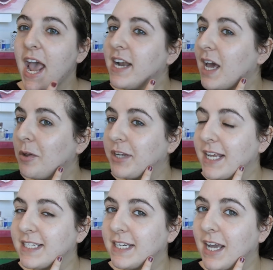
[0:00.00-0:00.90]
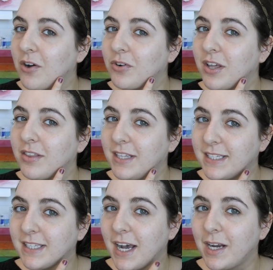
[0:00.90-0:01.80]
and I will testing out
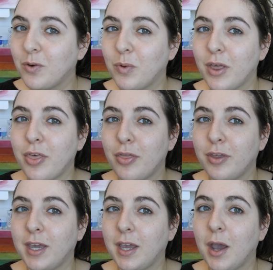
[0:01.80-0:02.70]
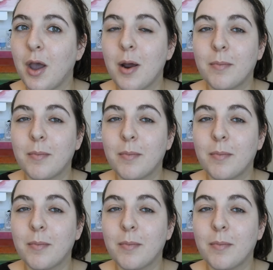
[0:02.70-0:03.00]
this side with the